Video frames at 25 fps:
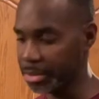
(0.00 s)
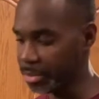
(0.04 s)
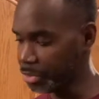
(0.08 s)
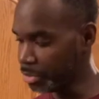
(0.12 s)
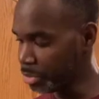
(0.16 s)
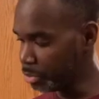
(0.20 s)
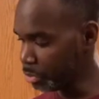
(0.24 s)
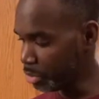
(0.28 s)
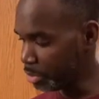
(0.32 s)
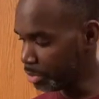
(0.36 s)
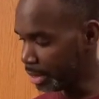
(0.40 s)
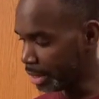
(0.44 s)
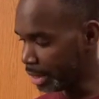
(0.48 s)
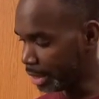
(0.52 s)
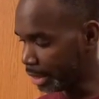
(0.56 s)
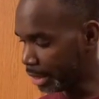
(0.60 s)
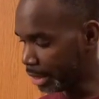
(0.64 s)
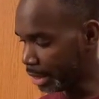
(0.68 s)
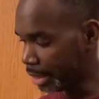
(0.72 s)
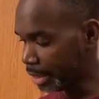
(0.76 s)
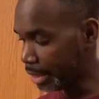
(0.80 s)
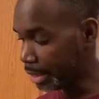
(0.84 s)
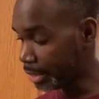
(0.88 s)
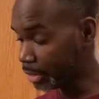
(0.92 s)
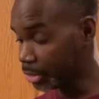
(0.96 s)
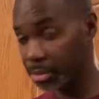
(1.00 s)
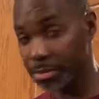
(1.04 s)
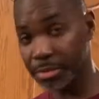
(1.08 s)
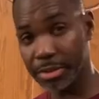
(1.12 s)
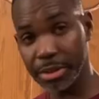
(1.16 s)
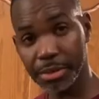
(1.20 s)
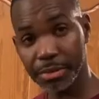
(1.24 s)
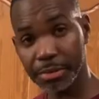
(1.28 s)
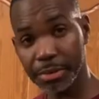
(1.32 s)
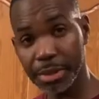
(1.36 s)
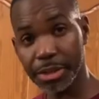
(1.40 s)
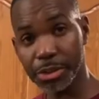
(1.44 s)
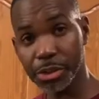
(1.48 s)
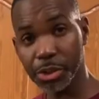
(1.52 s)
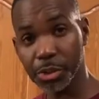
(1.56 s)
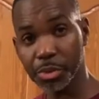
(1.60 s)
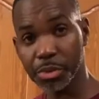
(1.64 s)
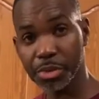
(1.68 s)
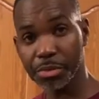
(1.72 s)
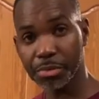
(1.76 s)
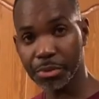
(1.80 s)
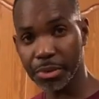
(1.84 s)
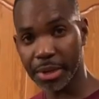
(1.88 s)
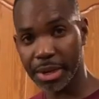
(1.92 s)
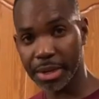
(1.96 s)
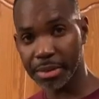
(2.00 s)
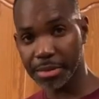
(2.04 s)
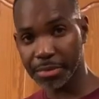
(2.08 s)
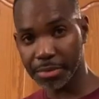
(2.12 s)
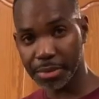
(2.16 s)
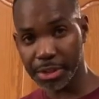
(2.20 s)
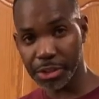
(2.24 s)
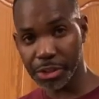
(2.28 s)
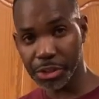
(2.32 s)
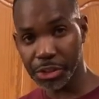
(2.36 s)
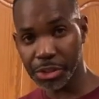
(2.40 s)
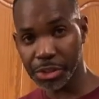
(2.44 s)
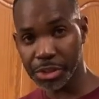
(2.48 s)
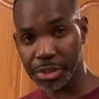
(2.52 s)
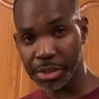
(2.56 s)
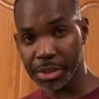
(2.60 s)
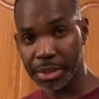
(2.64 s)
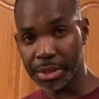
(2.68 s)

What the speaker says: When we make Escovitch fish, we fry the fish